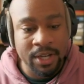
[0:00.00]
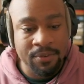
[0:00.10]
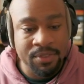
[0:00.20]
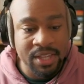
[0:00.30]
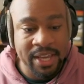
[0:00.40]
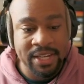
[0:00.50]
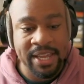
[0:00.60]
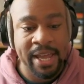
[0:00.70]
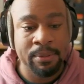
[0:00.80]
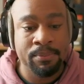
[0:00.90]
of the
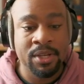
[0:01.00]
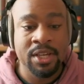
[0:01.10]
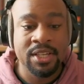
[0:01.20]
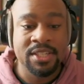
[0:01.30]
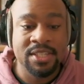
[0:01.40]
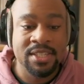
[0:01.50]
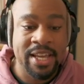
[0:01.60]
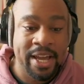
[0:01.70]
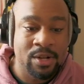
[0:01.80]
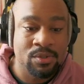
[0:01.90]
in-game
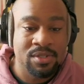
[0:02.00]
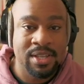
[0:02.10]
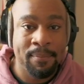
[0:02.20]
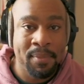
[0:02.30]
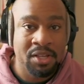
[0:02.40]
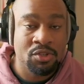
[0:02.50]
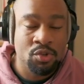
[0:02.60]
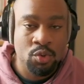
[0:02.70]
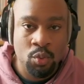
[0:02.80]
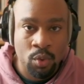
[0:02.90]
sounds that makes
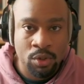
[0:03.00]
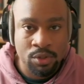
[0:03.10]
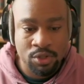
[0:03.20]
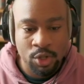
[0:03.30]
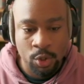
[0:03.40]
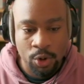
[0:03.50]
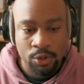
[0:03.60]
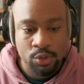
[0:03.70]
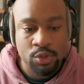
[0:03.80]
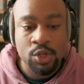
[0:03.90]
New World so
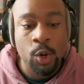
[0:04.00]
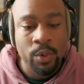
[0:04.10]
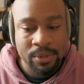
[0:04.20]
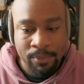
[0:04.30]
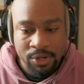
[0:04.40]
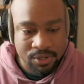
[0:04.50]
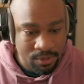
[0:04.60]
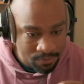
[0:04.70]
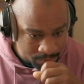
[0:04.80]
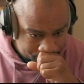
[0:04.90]
immersive.